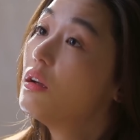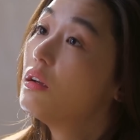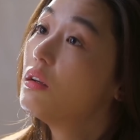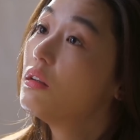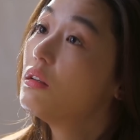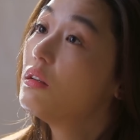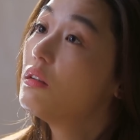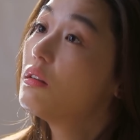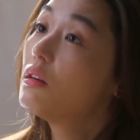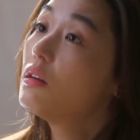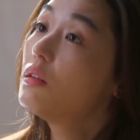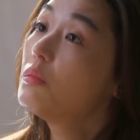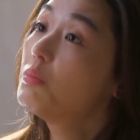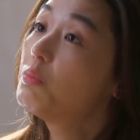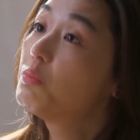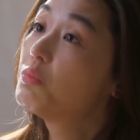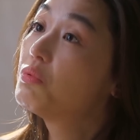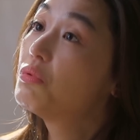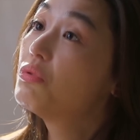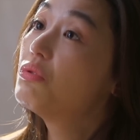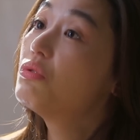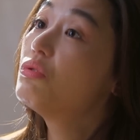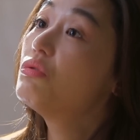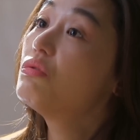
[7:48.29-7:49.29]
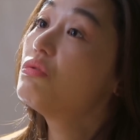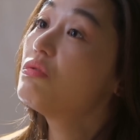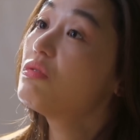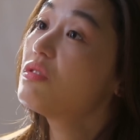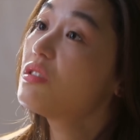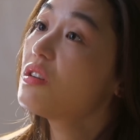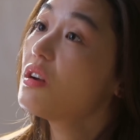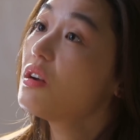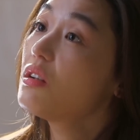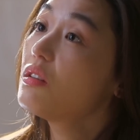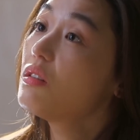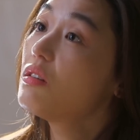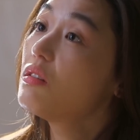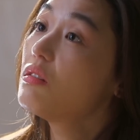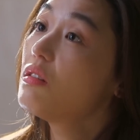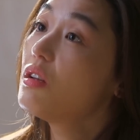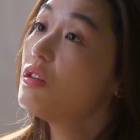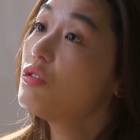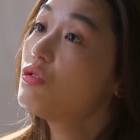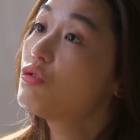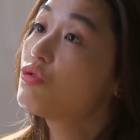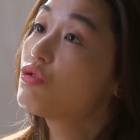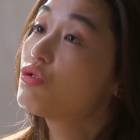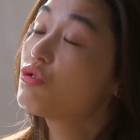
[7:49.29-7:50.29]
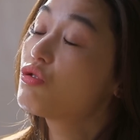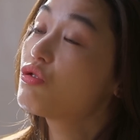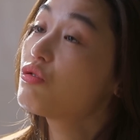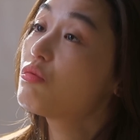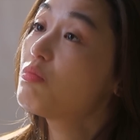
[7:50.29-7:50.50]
after embarrassing me again," and ran